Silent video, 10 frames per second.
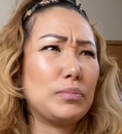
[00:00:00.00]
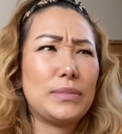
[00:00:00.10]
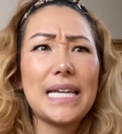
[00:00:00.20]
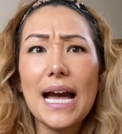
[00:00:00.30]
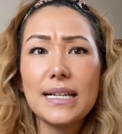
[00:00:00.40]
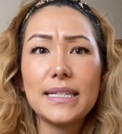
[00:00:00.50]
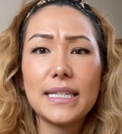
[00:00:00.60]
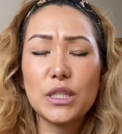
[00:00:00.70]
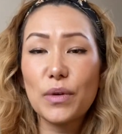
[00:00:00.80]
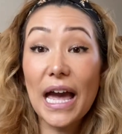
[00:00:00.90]

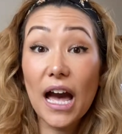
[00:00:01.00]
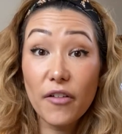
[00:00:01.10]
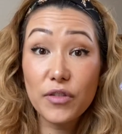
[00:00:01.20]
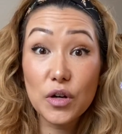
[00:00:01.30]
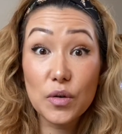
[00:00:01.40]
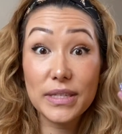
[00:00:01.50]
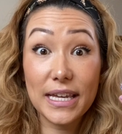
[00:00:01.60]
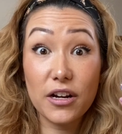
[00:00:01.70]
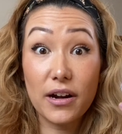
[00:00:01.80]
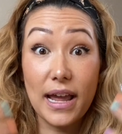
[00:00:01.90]
taxis. We have those
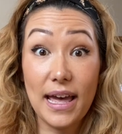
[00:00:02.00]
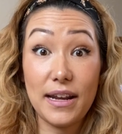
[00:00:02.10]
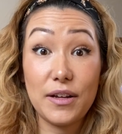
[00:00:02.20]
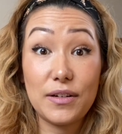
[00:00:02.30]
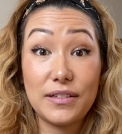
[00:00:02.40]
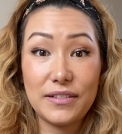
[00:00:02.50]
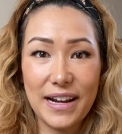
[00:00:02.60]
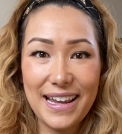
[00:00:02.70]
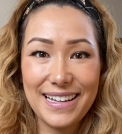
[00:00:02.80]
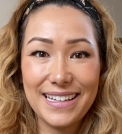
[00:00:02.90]
in our head,
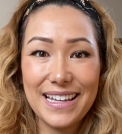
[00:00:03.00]
right?